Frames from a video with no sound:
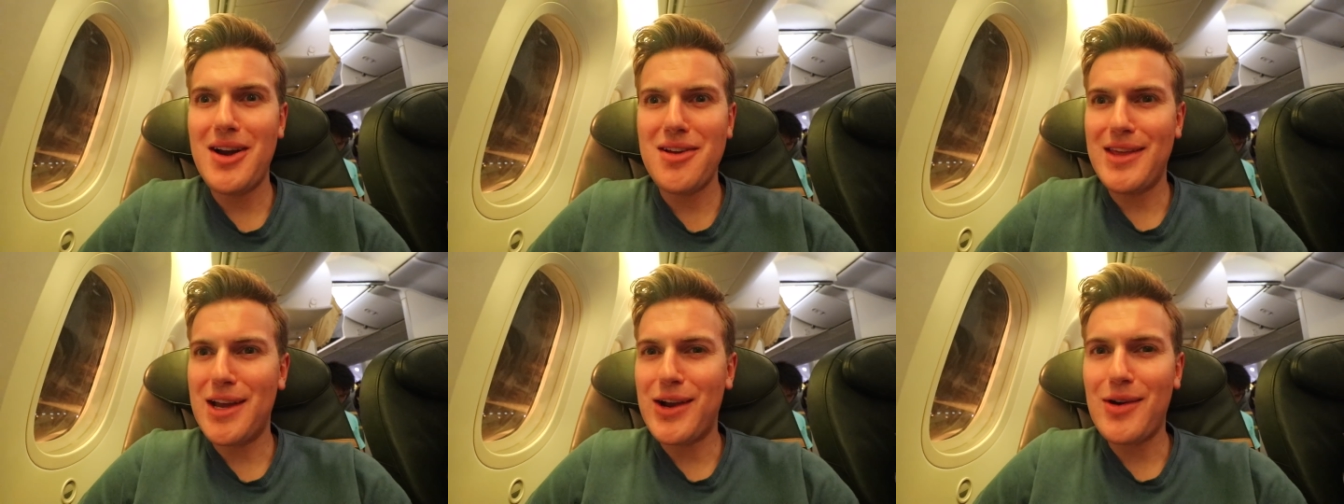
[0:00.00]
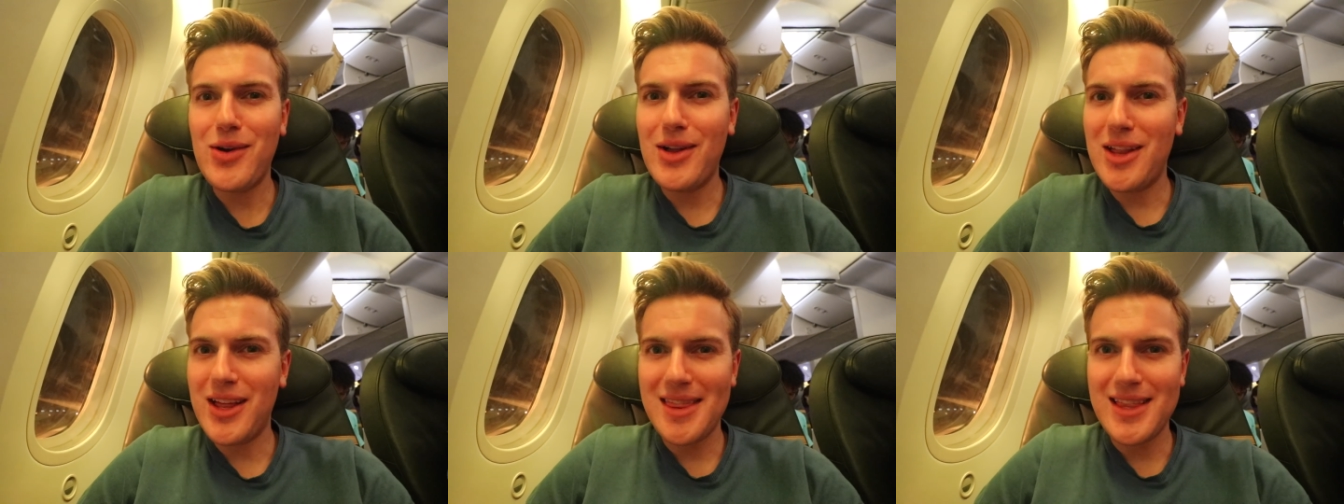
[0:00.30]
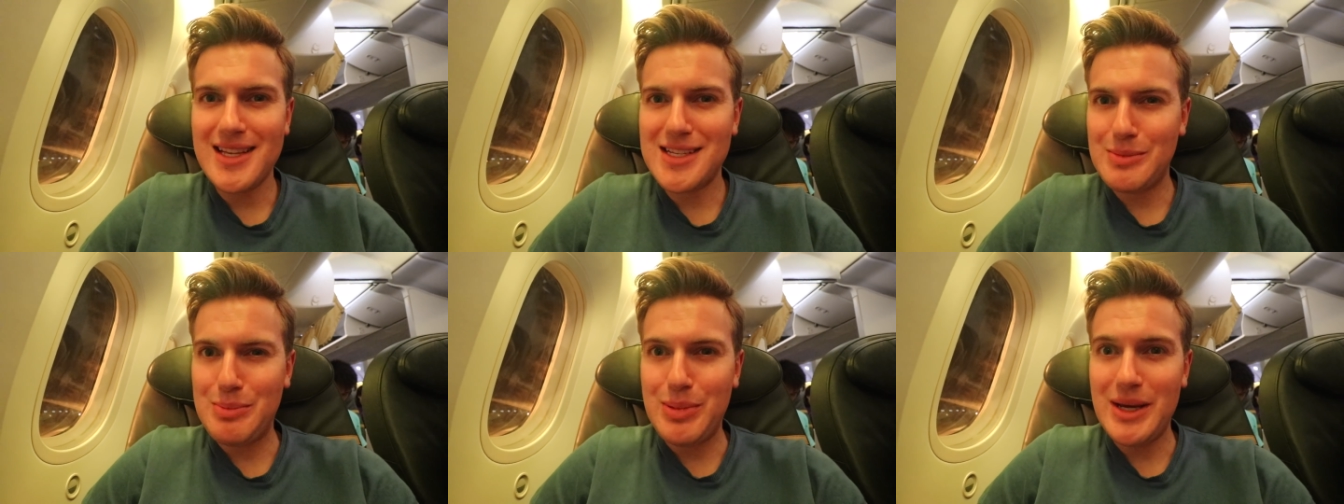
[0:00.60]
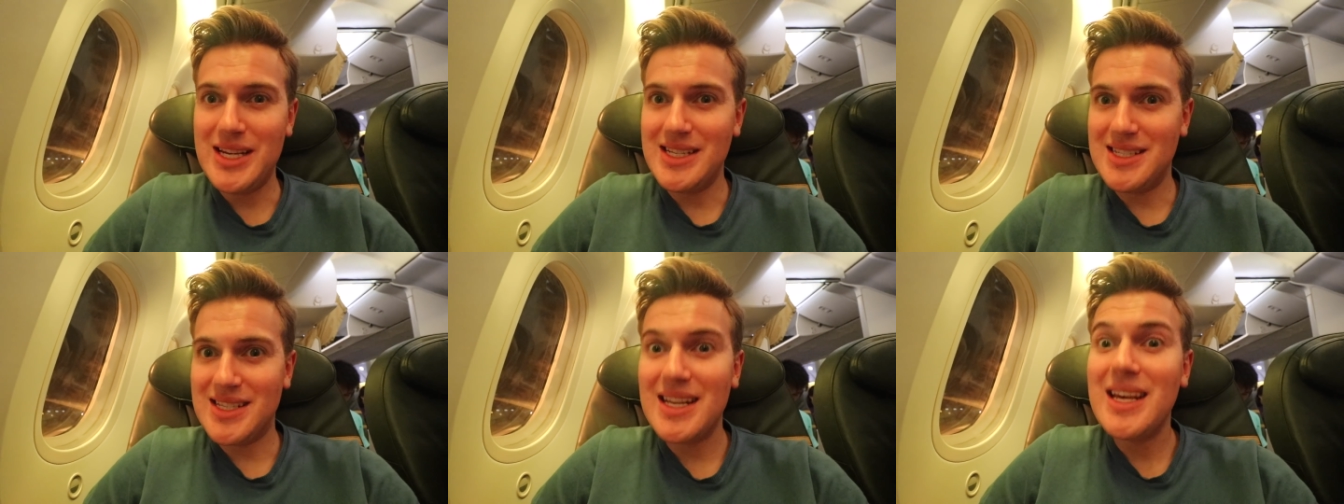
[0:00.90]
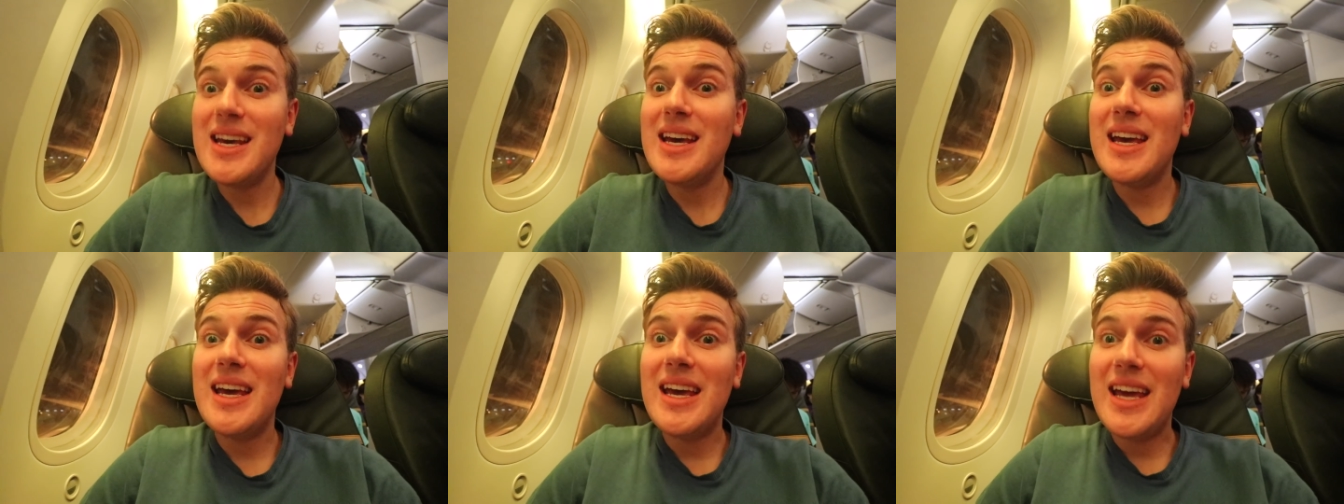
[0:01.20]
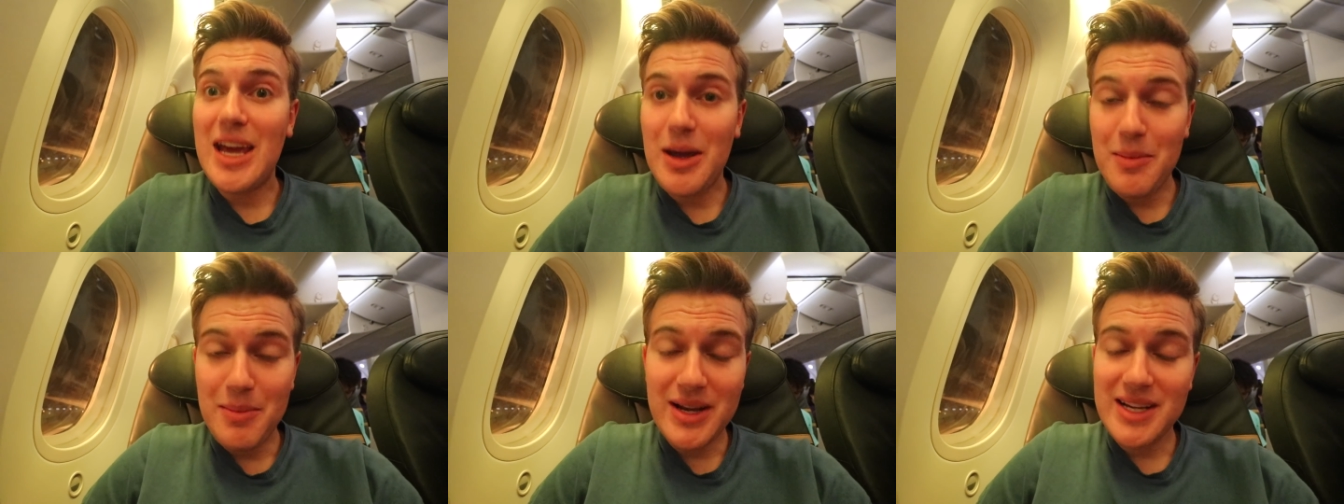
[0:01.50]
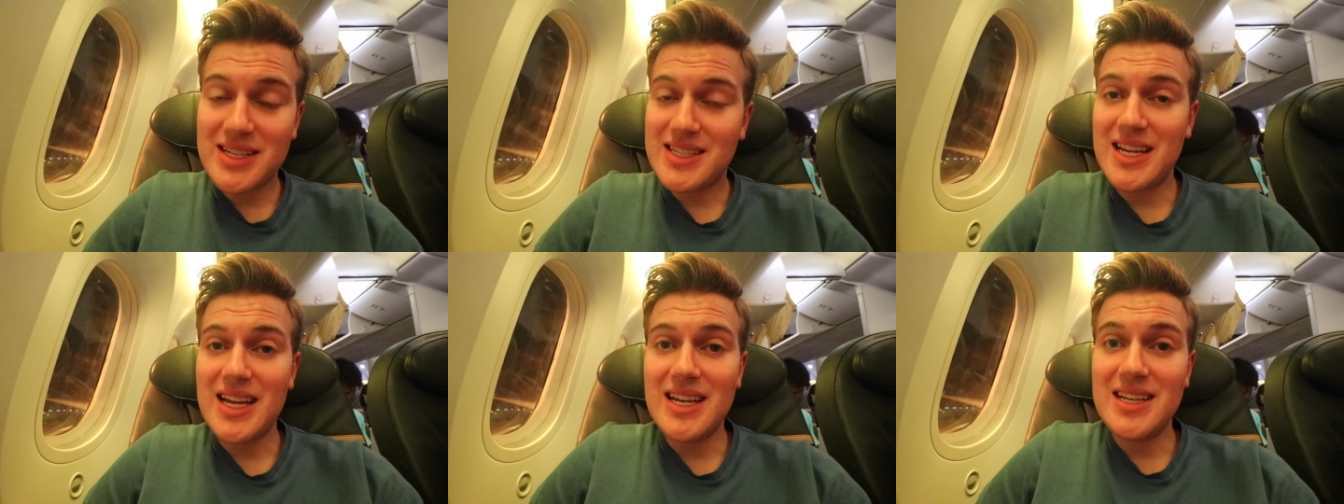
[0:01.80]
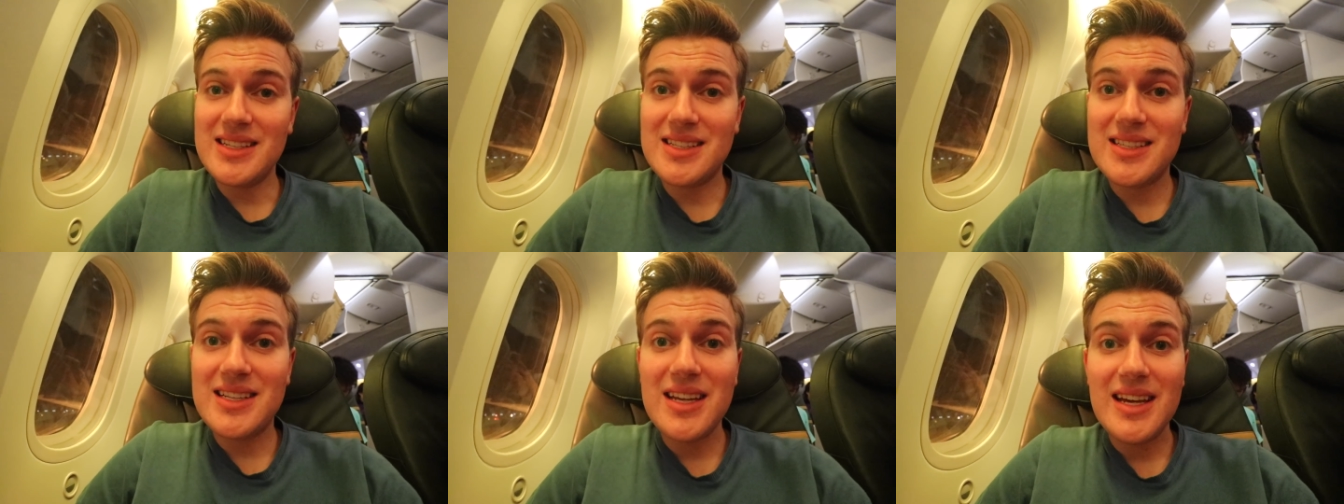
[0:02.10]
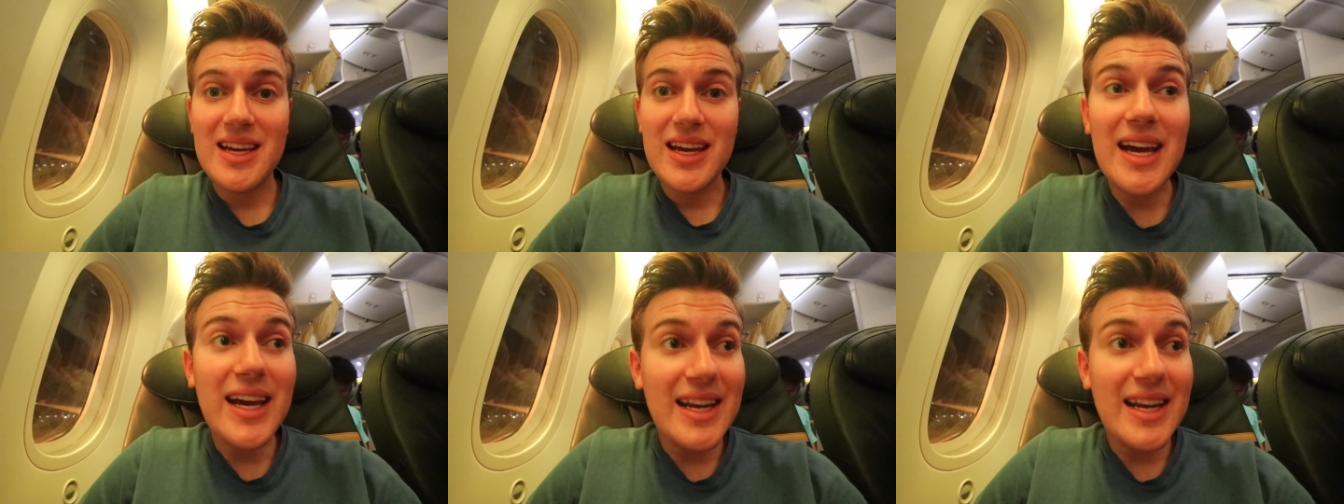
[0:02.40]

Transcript: are they calling this biz? It makes sense.